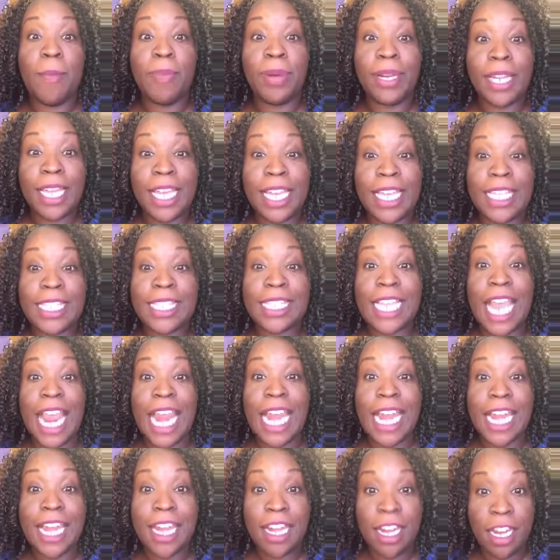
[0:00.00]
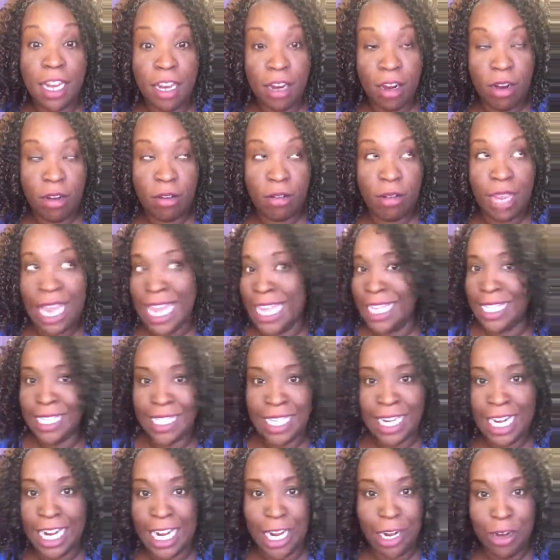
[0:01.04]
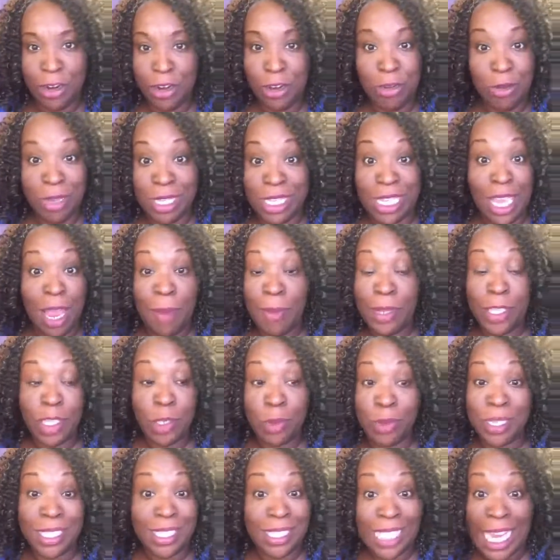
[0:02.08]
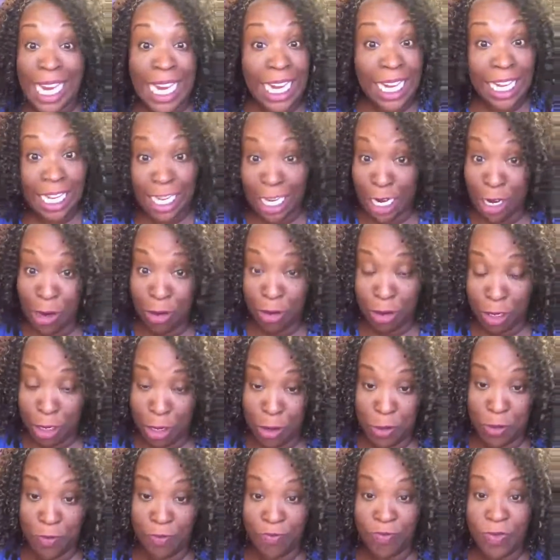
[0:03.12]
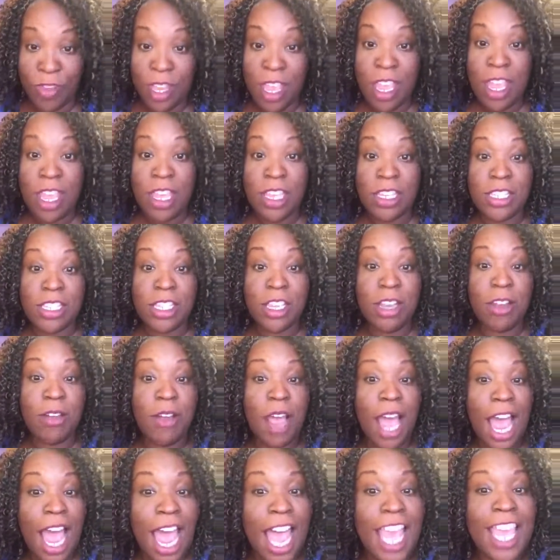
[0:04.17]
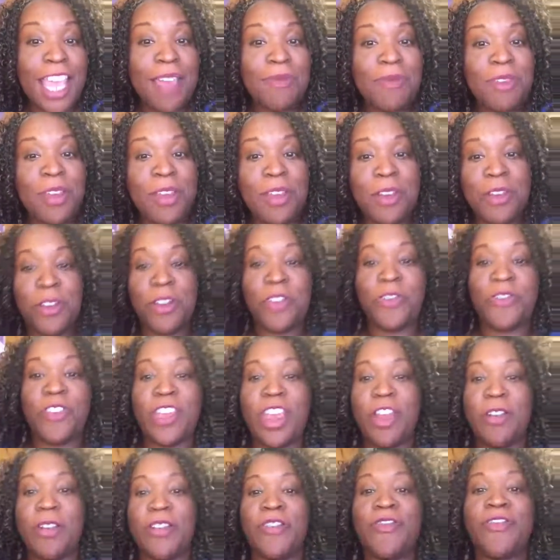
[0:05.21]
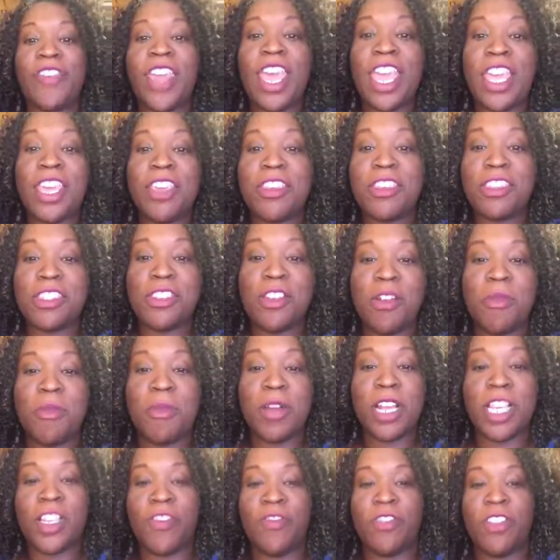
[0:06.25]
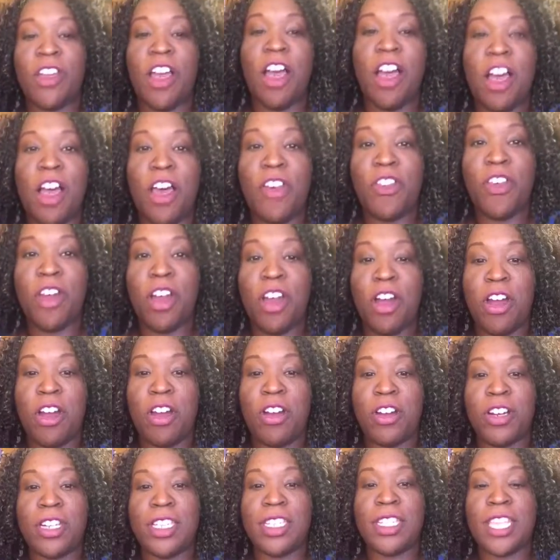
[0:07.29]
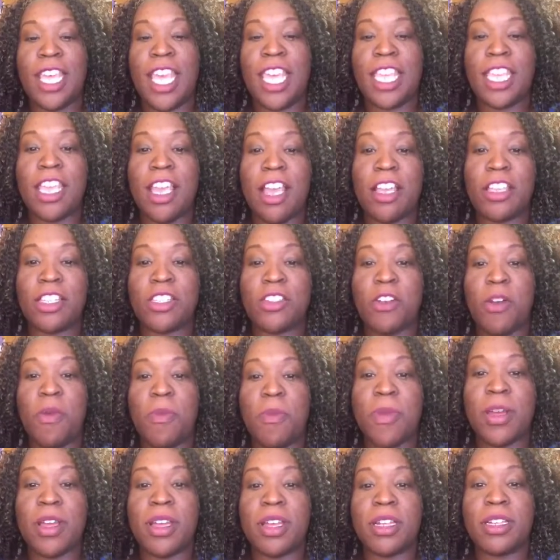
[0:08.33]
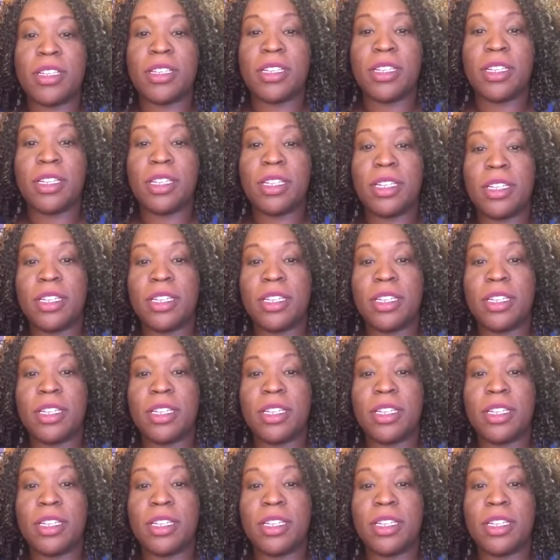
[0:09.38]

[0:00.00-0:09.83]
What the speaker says: place near a city near you. It's coming to a state near you. So I am your girl Theron. Thank you so much for all the hearts. Thank y'all so much.